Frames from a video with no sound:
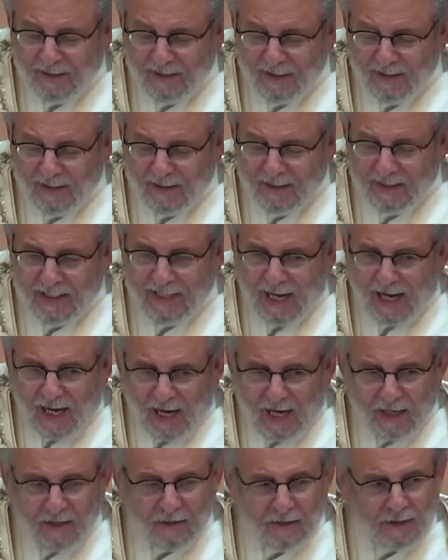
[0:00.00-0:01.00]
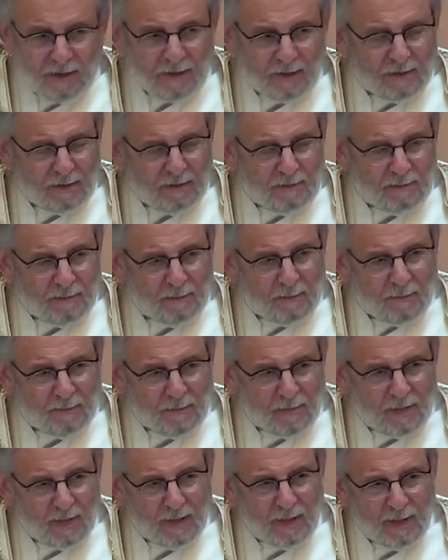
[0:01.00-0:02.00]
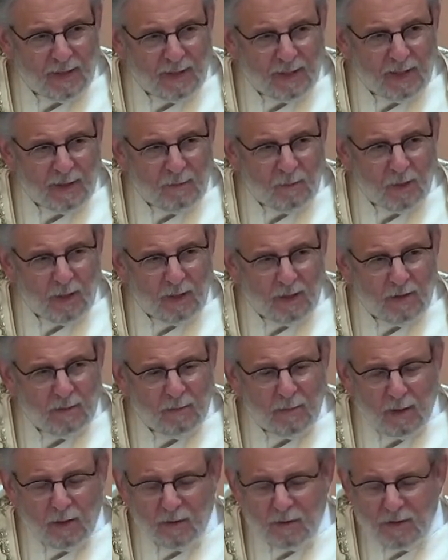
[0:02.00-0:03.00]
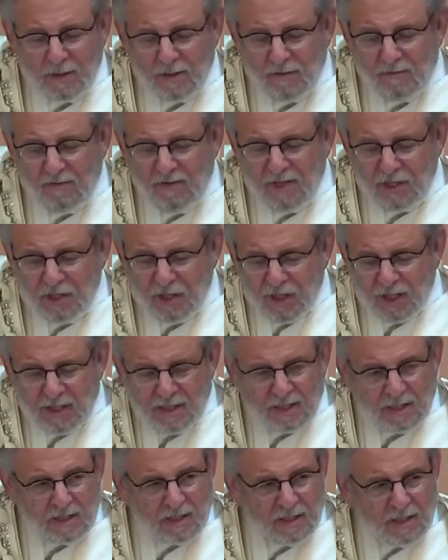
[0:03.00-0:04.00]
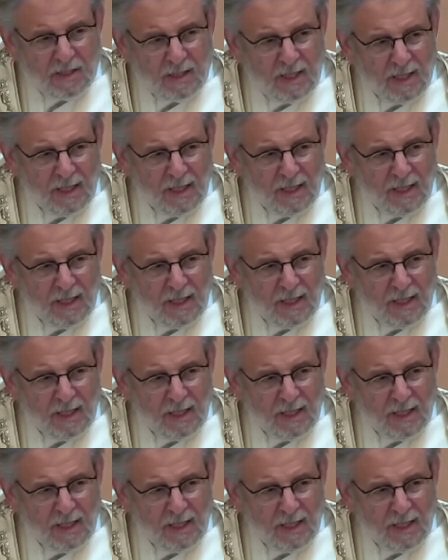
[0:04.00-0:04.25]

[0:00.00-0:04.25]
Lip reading: in honor in one of the most vicious